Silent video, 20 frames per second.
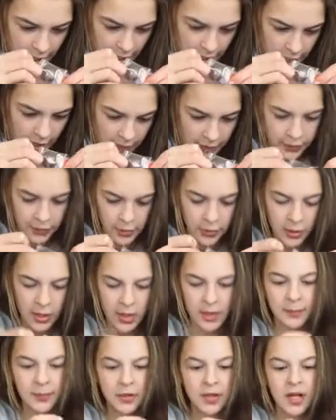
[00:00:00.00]
I don't know how
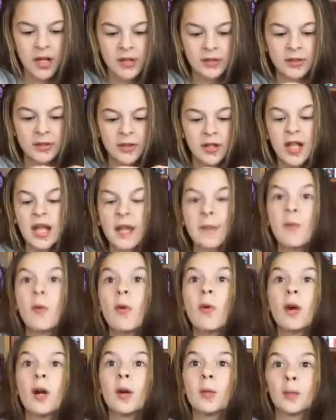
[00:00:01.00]
to pronounce her name
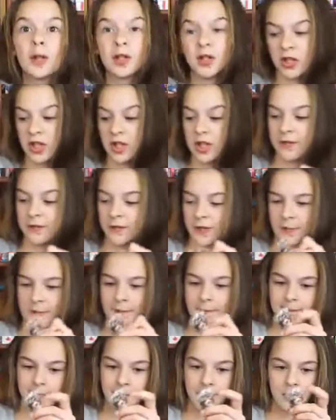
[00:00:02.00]
or where she's
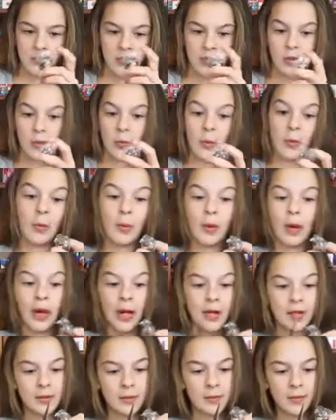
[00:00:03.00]
from. So
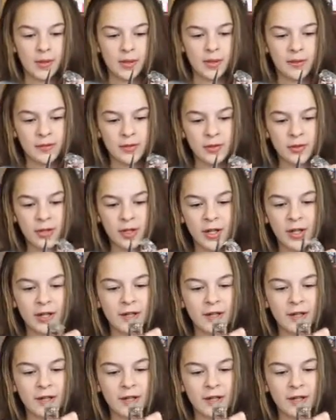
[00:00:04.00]
I don't want to even try.